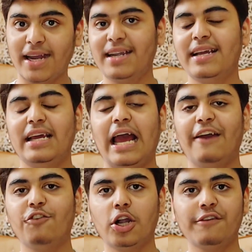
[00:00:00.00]
but I
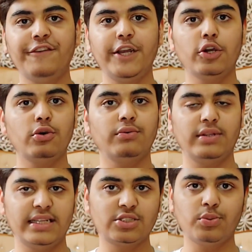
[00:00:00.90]
have got a video,
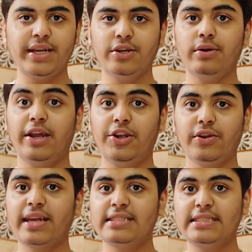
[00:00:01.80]
this video here
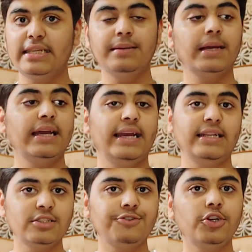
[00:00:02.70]
you can see.
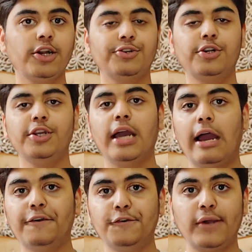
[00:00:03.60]
In this video I told you
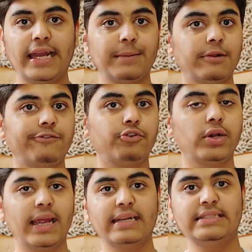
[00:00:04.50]
how to enable
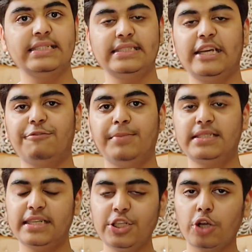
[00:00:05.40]
4K at 60
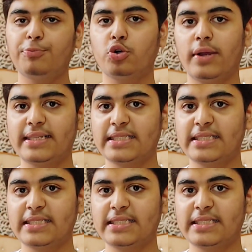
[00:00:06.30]
fps in your Poco